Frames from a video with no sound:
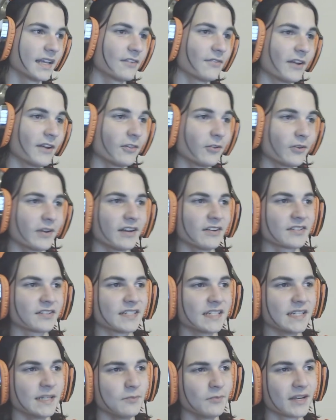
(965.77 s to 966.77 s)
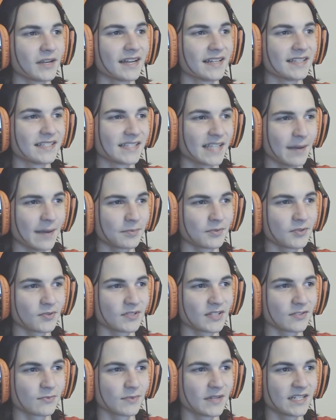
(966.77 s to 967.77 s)
if I look at our team, we got
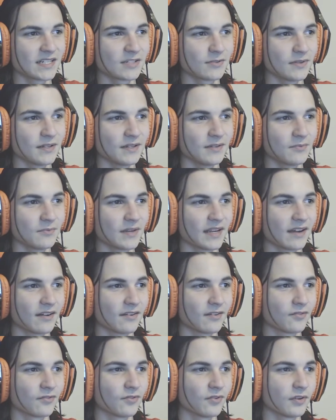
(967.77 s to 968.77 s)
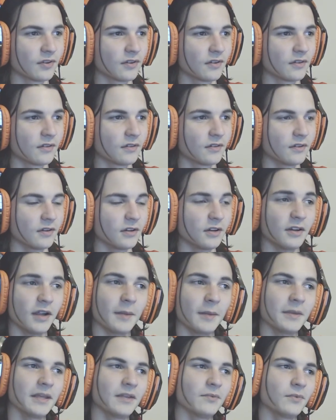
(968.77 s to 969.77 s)
Zapdos is weak to it. We have...
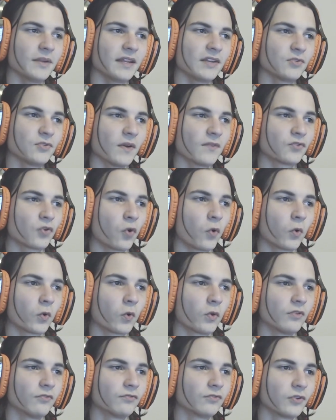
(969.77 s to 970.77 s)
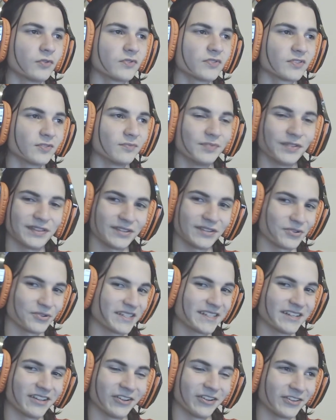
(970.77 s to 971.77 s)
I mean, we do have Torkoal and Floatzel, but those
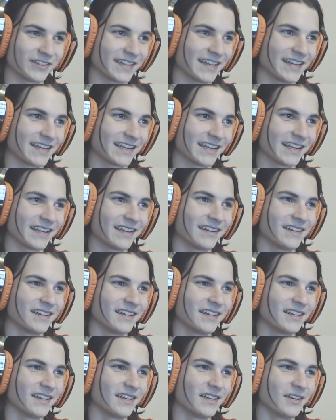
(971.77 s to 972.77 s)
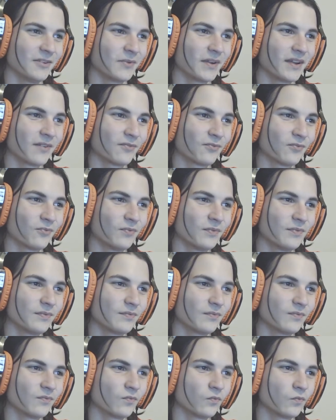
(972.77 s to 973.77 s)
still aren't taking it. We have...
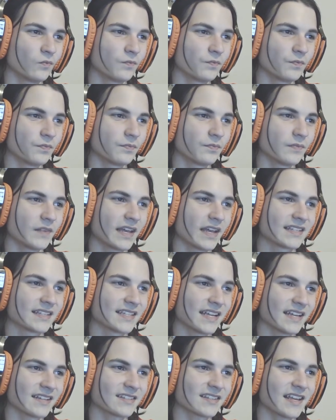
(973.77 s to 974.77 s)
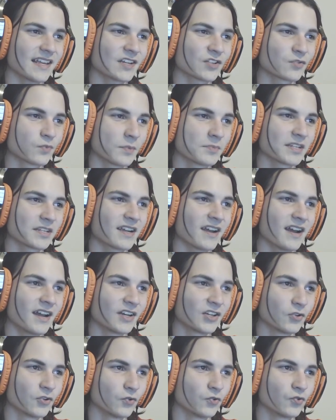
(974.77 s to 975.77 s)
yeah, Sandslash,
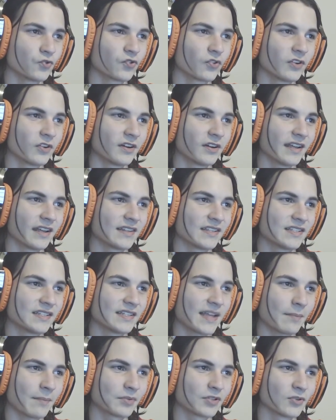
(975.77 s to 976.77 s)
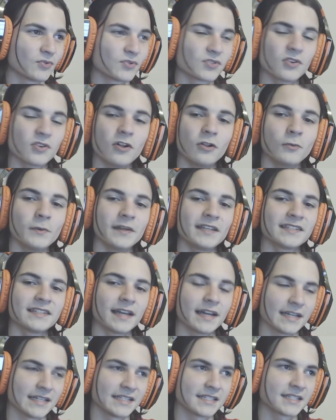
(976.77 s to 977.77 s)
Whimsicott, Goodra, and Zapdos, all weak
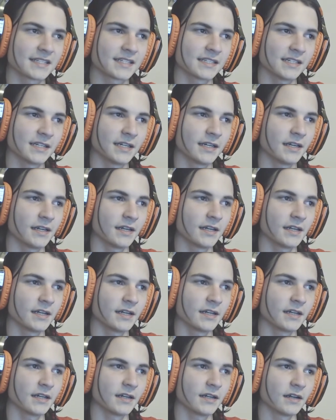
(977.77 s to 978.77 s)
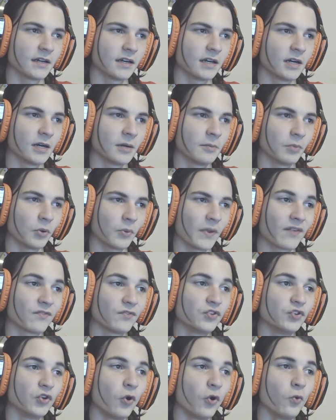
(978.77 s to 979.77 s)
to ice. But we have
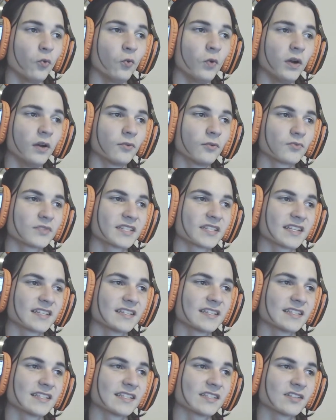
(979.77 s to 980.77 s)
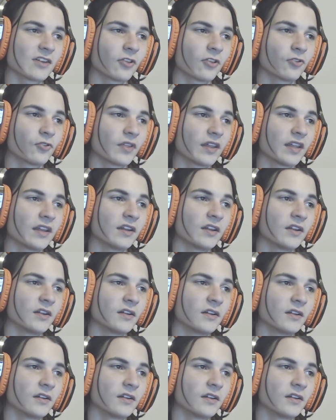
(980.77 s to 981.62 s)
no resistances other than...